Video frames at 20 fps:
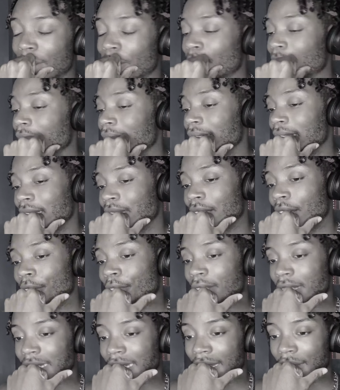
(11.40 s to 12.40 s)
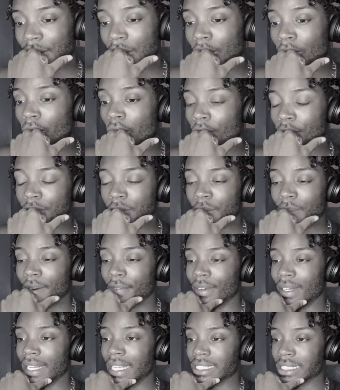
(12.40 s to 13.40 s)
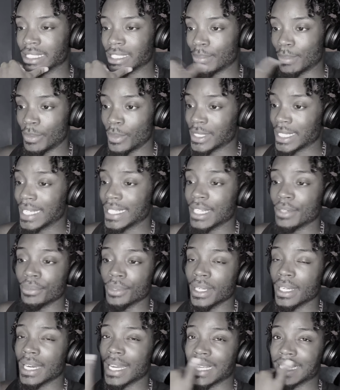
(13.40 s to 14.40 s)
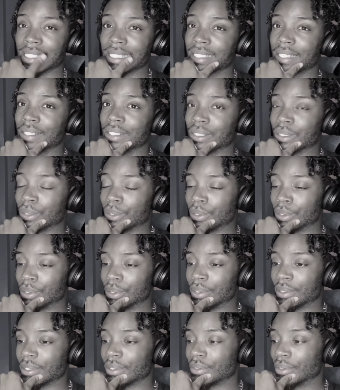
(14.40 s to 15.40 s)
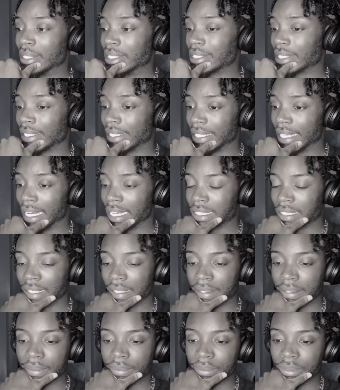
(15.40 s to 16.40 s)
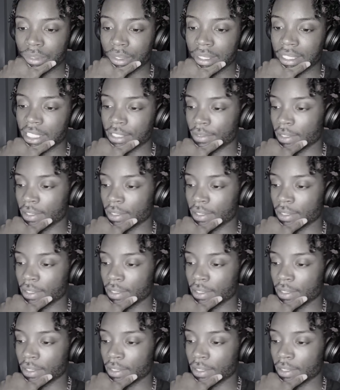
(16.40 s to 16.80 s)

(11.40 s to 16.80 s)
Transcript: all of this stuff is like a lot of new revelation to me, which I didn't realize until recently, actually, doing these